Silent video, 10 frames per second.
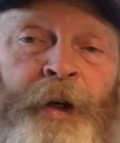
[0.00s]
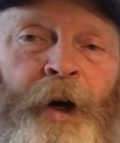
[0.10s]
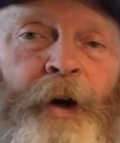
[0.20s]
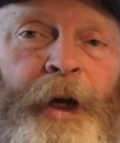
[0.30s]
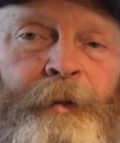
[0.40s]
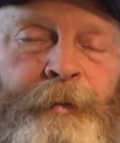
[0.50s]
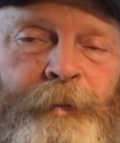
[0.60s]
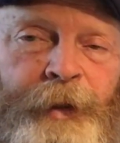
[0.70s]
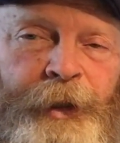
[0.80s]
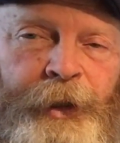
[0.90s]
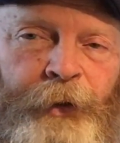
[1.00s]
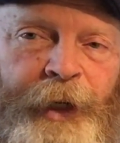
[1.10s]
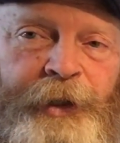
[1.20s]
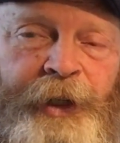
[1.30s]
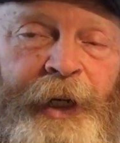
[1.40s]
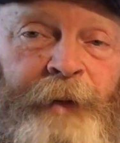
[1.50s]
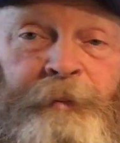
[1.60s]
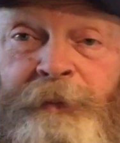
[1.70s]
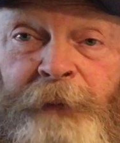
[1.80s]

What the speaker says: All right, till next time,